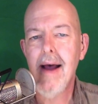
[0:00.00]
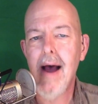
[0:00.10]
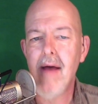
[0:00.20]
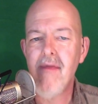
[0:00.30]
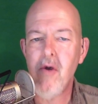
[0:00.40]

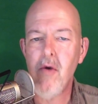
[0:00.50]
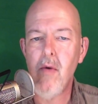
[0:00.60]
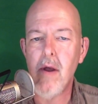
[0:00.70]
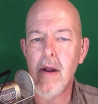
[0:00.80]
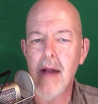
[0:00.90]
Now, if
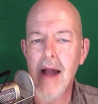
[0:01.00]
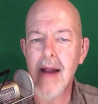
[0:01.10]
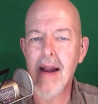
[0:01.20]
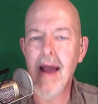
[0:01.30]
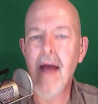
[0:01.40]
you
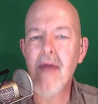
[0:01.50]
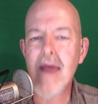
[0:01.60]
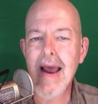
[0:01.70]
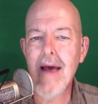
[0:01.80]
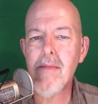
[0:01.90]
allow
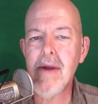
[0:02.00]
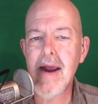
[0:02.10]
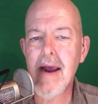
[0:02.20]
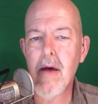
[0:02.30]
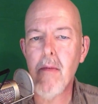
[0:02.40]
the
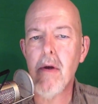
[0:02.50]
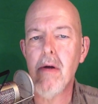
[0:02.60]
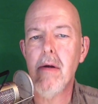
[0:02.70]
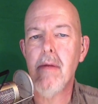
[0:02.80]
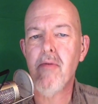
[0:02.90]

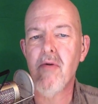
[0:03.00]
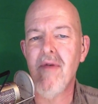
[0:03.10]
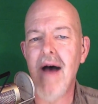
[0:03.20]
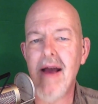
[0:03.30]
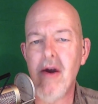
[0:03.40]
MDM
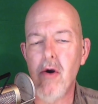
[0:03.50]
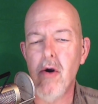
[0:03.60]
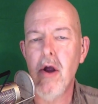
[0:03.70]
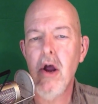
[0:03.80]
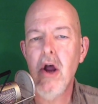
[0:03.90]

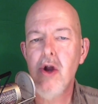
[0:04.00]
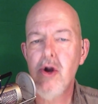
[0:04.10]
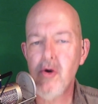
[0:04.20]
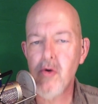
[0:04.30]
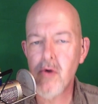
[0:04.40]
provider
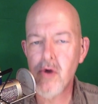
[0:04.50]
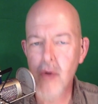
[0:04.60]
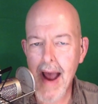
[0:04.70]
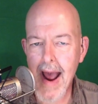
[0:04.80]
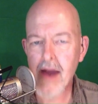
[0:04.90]
to
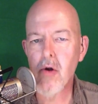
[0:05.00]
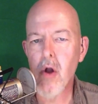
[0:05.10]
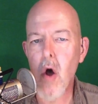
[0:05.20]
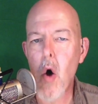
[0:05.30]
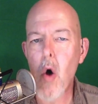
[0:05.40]
to
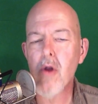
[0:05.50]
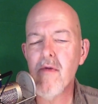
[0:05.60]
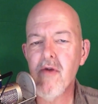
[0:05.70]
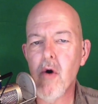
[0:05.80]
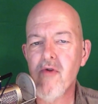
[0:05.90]
handle all
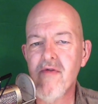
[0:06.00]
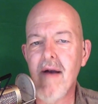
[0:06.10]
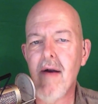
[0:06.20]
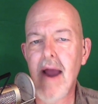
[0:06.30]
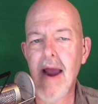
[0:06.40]
of those
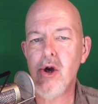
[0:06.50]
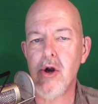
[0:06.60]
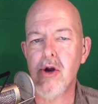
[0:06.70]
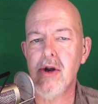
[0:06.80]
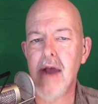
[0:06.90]

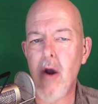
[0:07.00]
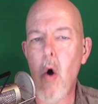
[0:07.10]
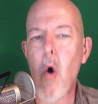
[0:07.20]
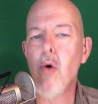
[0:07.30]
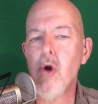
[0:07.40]
variations and
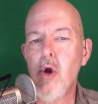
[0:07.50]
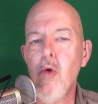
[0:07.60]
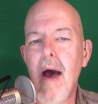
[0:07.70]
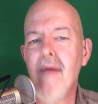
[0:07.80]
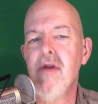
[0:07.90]
all
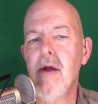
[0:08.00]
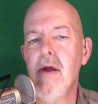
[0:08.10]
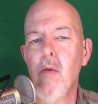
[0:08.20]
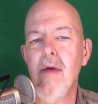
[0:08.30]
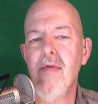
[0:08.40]
you have to
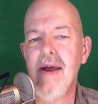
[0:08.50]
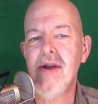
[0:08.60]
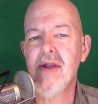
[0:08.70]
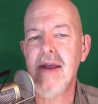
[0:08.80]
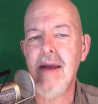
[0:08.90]
deal with
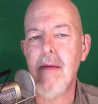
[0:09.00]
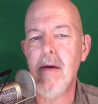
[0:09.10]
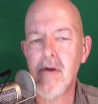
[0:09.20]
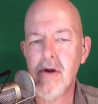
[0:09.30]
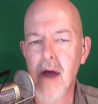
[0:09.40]
is the
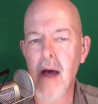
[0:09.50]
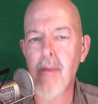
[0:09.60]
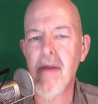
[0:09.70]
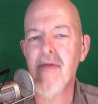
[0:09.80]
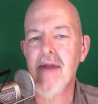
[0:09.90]

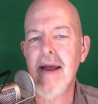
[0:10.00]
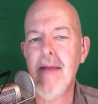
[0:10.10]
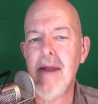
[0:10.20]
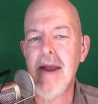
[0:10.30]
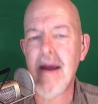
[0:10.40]
top level
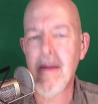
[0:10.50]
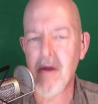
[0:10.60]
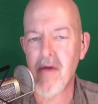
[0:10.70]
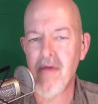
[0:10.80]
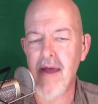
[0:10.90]
MDM
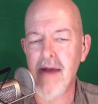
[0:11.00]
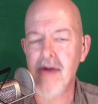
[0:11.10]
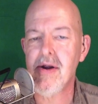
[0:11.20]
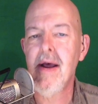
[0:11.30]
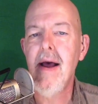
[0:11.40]

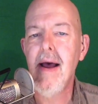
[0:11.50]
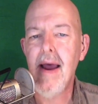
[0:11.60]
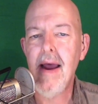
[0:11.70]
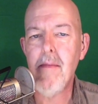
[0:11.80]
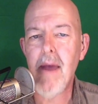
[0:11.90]
interface,
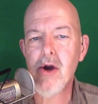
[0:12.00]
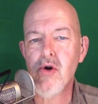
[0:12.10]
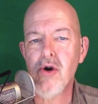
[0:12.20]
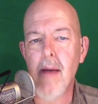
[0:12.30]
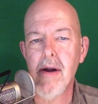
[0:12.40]
it makes
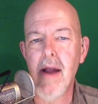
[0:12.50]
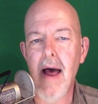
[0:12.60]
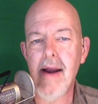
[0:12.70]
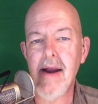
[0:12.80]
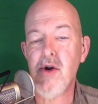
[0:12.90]
your job a
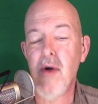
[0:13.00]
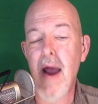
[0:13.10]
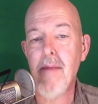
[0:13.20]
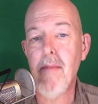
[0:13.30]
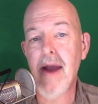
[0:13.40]
lot easier
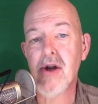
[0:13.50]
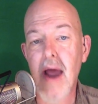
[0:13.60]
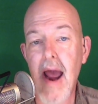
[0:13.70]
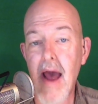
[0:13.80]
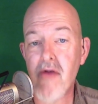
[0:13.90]
and makes
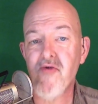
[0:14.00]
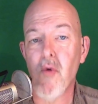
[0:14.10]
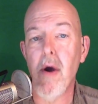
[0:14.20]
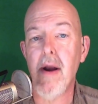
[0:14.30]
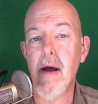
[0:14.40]

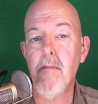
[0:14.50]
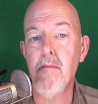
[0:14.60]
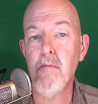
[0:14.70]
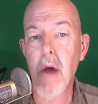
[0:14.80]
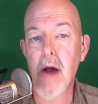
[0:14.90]
Android a
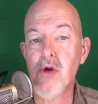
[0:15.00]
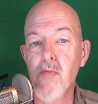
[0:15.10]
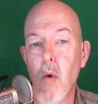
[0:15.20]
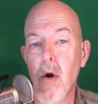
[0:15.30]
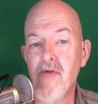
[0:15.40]

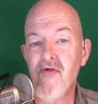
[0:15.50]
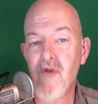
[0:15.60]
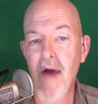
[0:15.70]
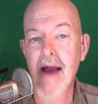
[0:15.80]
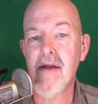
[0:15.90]
much more
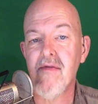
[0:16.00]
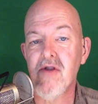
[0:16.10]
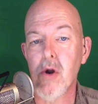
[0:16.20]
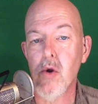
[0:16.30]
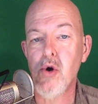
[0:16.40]
attractive
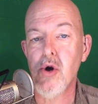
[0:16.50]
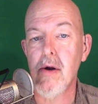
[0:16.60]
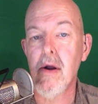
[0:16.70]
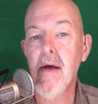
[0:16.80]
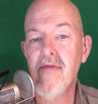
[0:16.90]

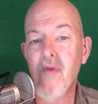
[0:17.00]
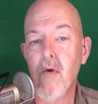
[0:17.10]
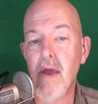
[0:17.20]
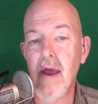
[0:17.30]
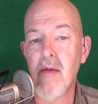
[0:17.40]
solution
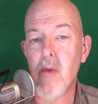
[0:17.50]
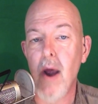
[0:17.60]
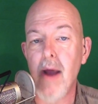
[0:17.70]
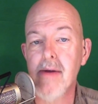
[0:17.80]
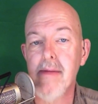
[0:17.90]
for the
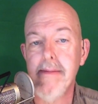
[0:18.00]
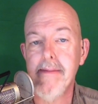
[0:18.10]
enterprise.